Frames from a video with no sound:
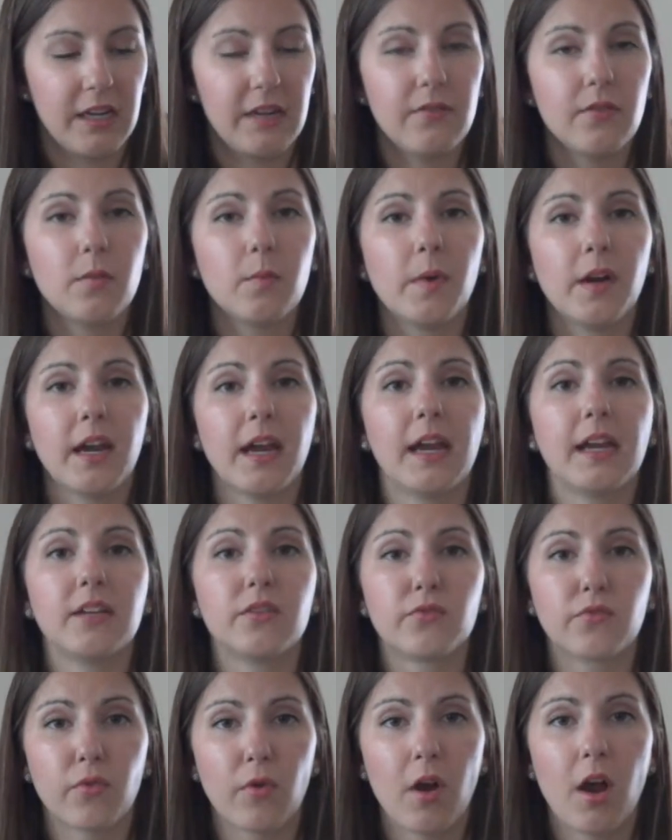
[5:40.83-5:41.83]
Even when I
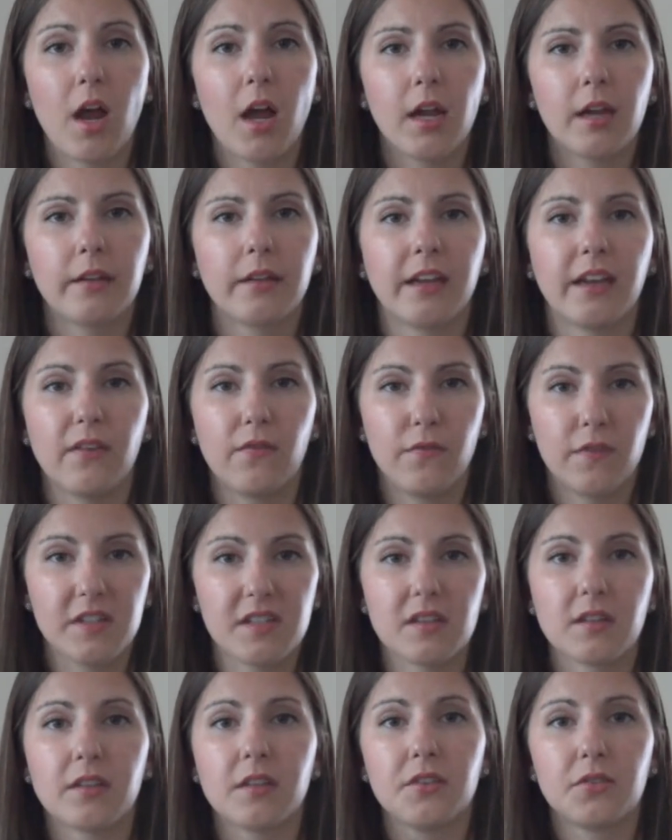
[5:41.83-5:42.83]
try, like I
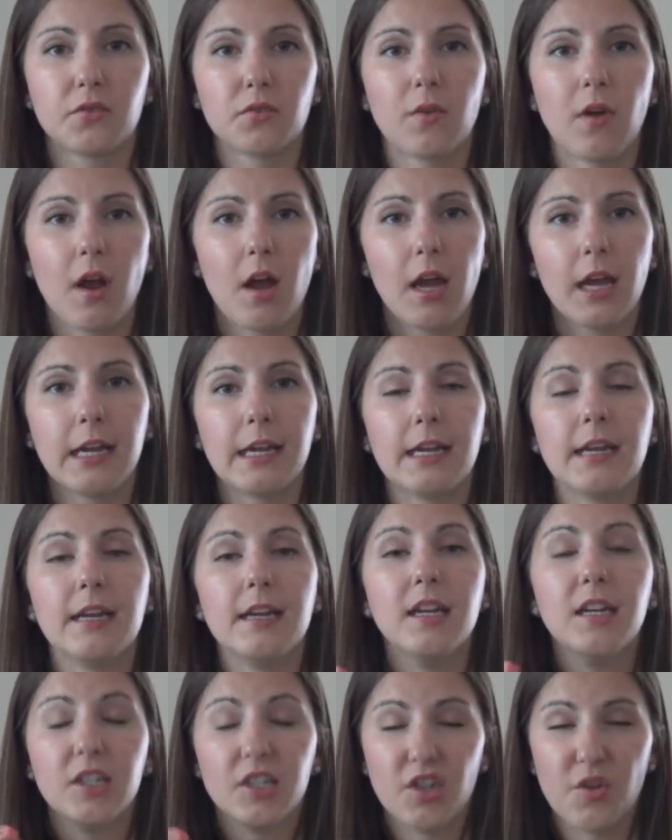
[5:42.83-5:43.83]
physically try
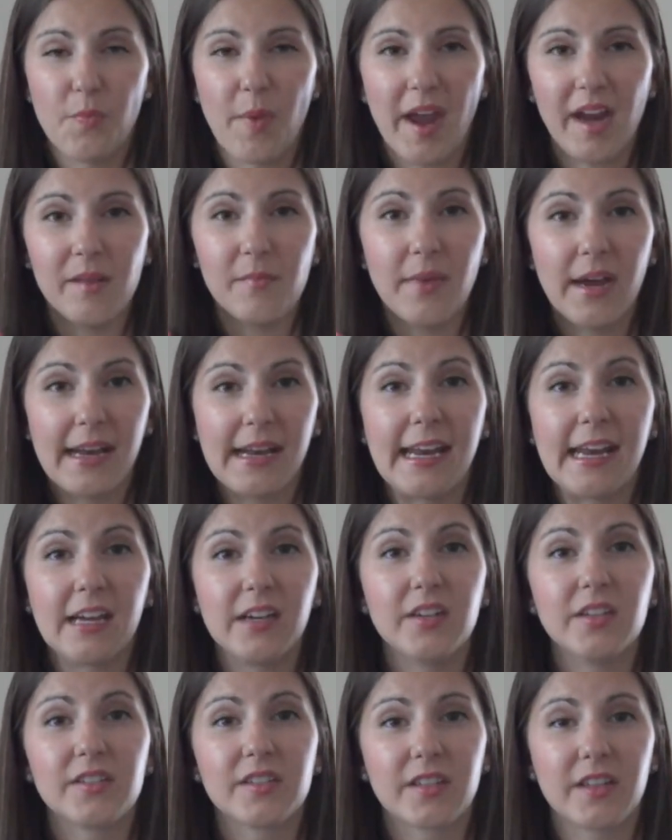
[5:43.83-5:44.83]
to paint my
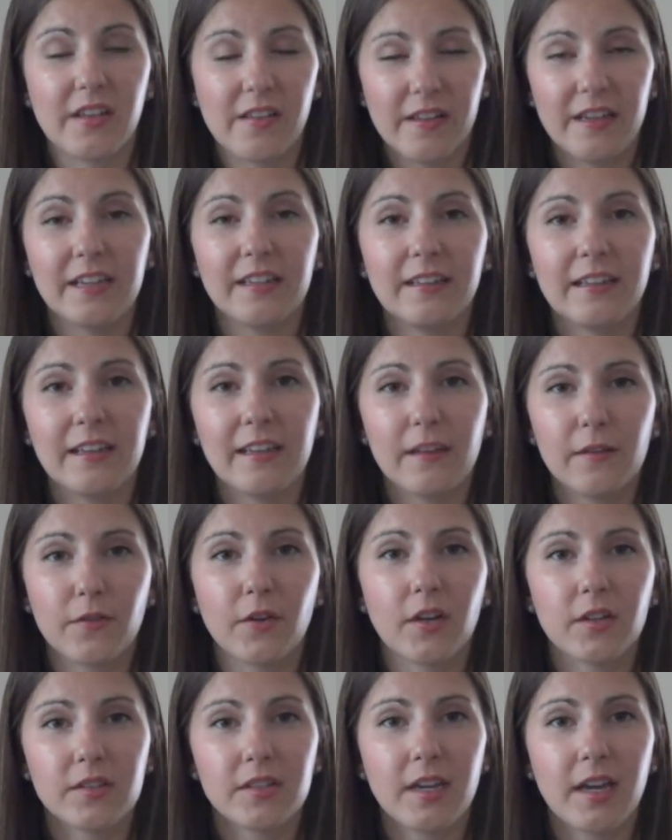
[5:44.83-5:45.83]
nails cleanly the
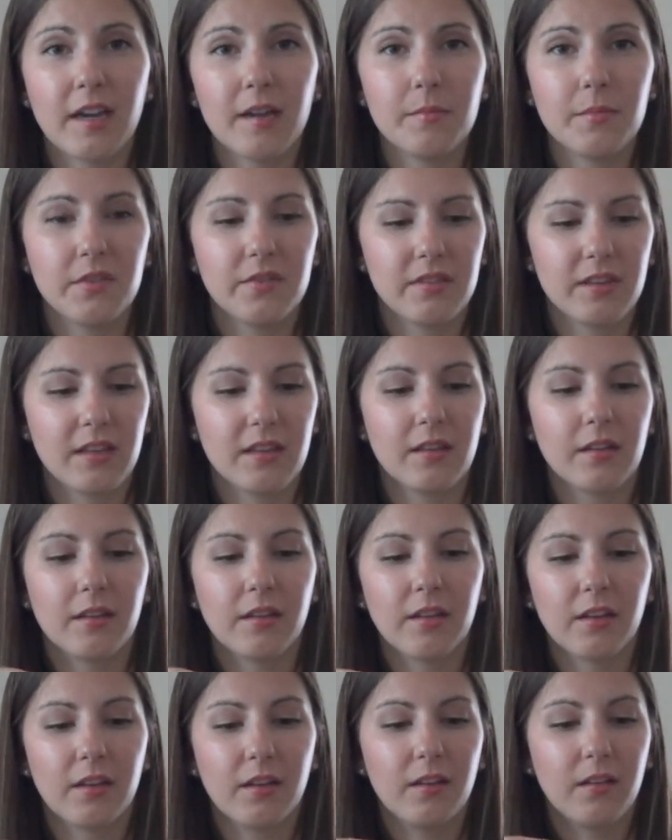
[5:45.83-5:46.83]
first time using the
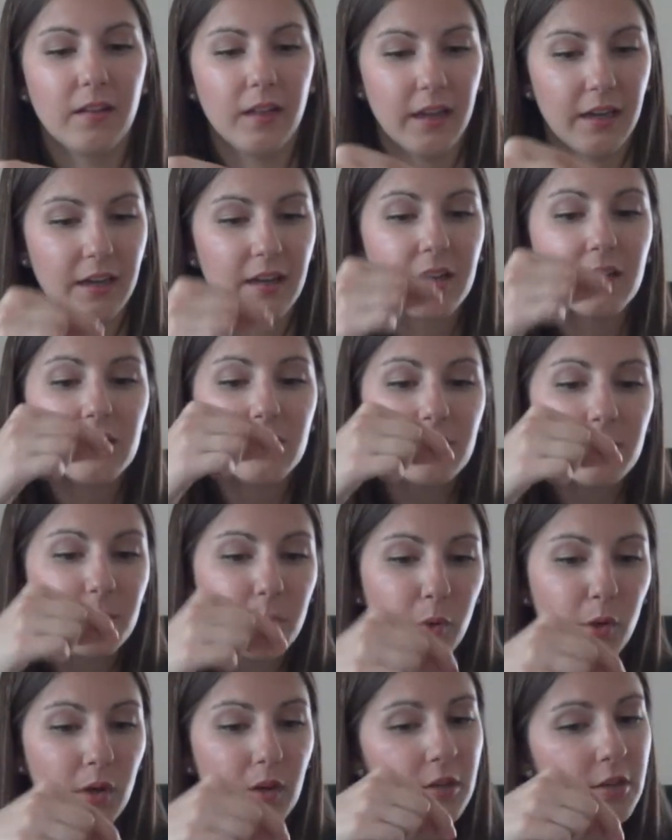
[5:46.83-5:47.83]
little like,
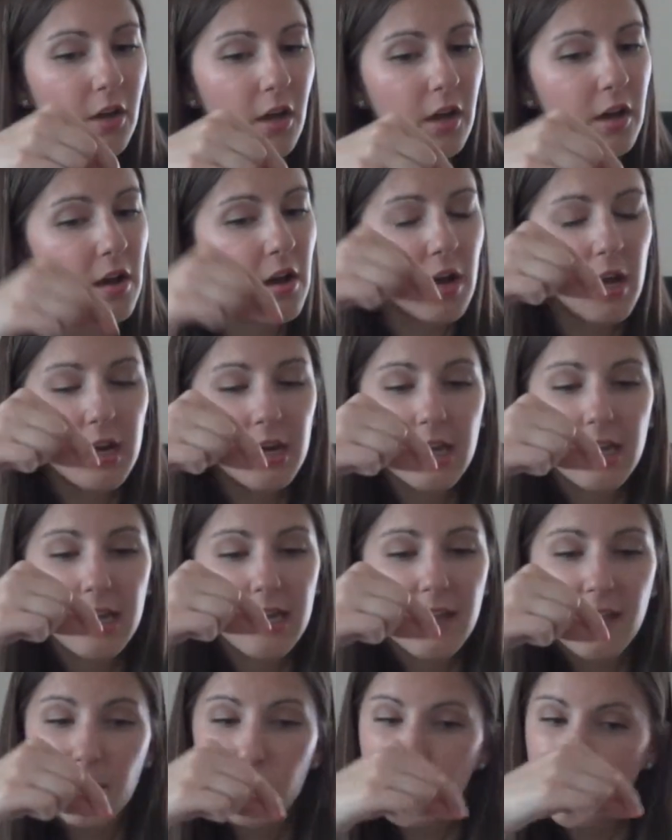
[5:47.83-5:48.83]
put a dot on,
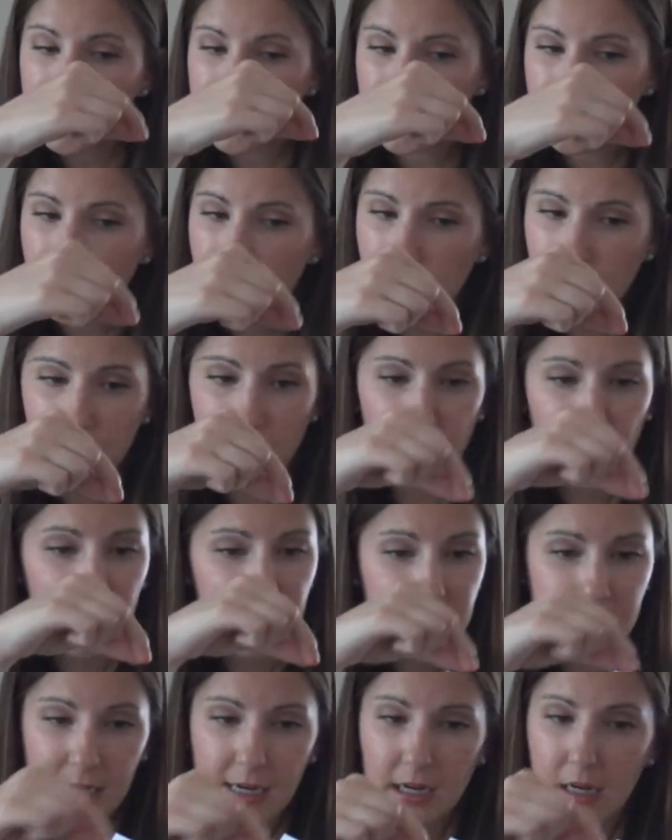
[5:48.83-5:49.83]
push it up, bring
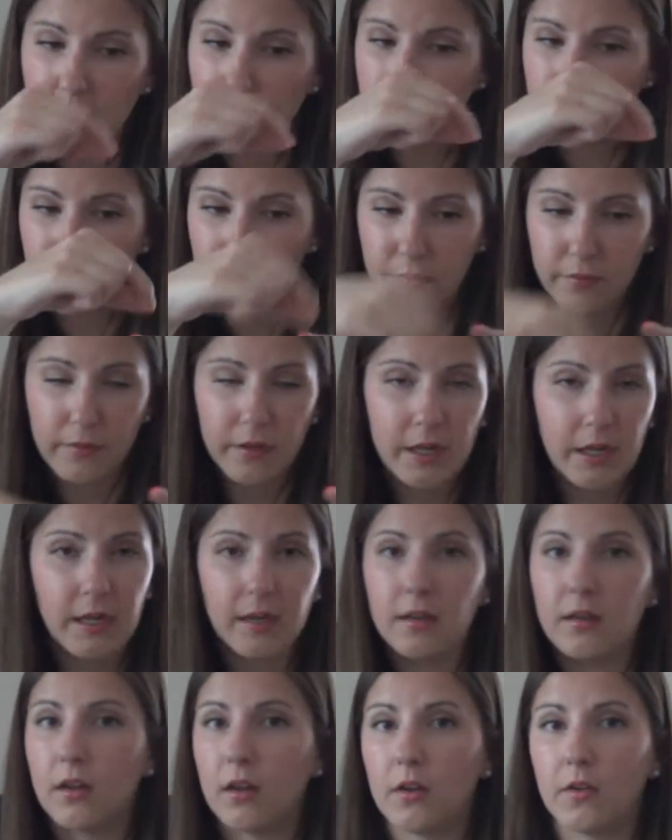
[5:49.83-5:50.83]
it down, the
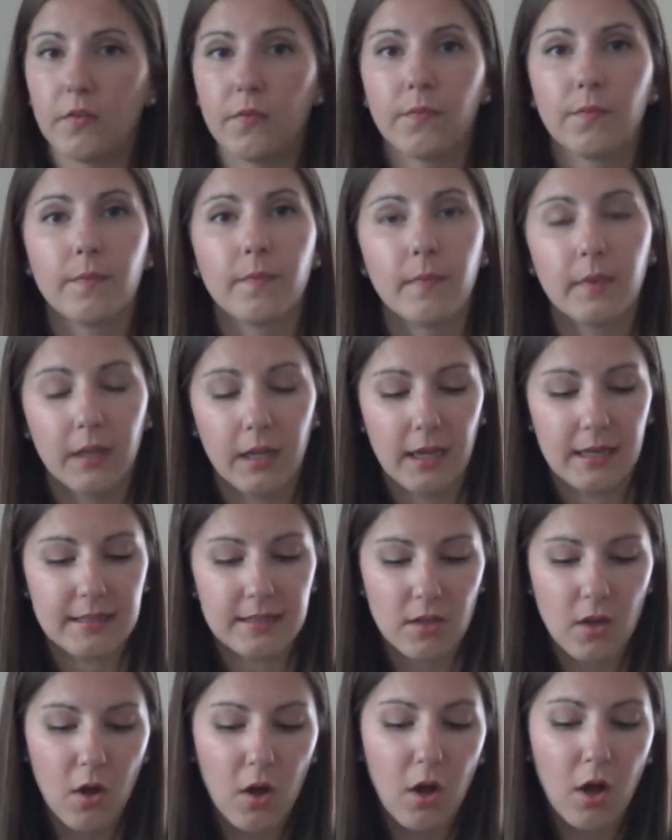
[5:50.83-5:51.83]
three, no
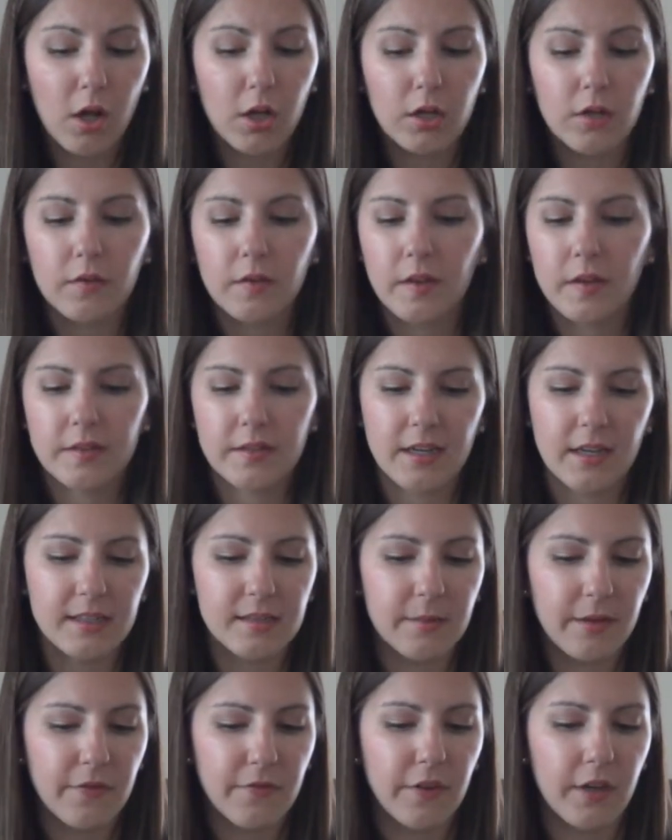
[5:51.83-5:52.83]
gets all over the
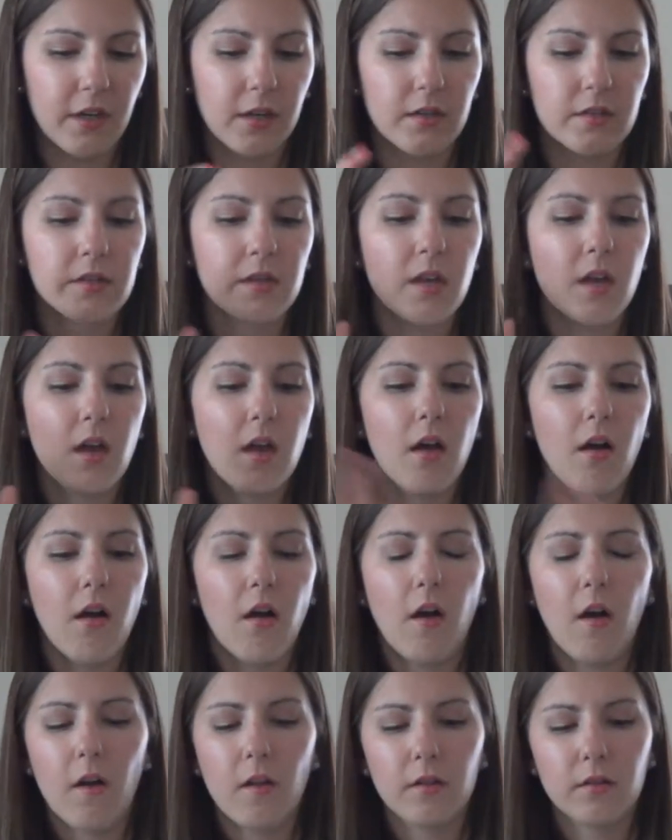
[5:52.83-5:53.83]
sides of my fingers,
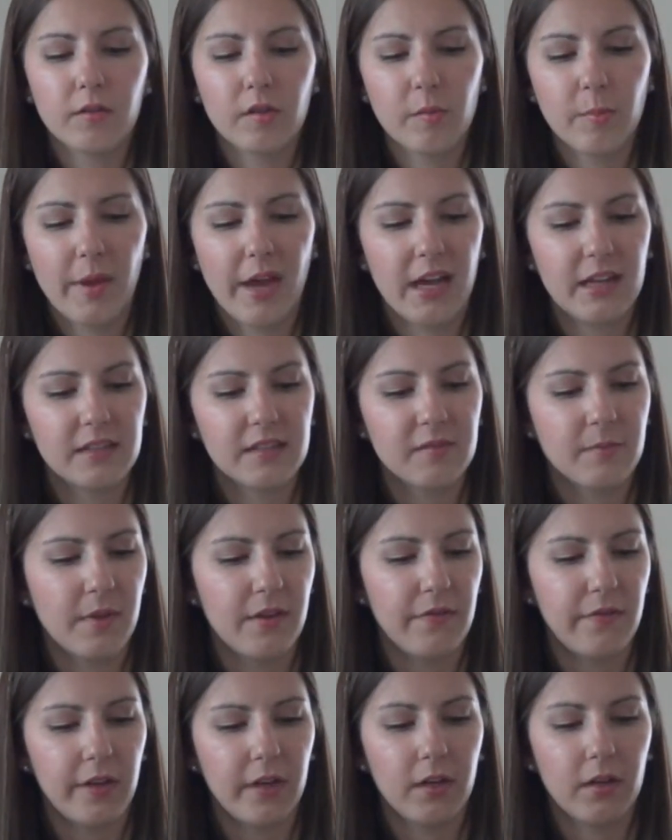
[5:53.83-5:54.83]
all over the pads of
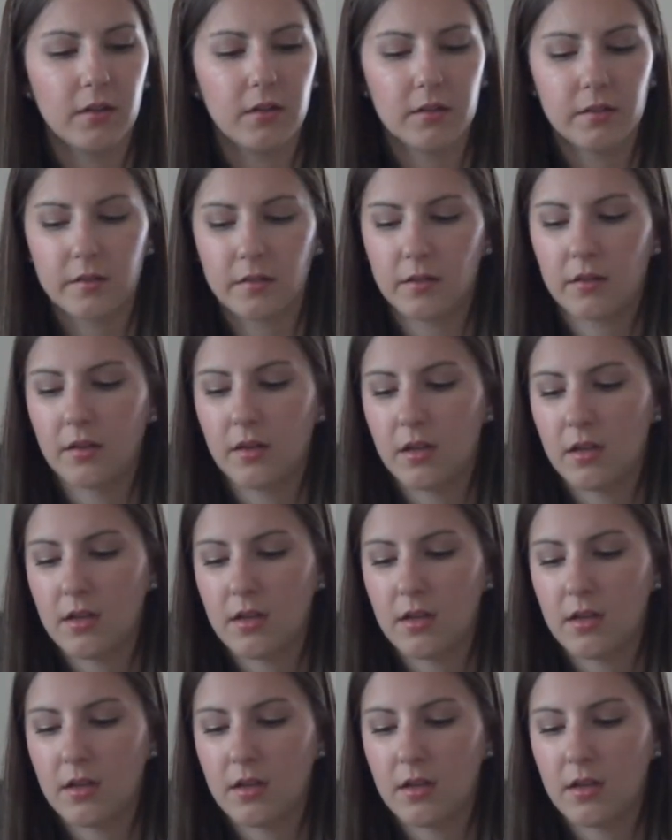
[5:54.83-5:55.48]
my fingers.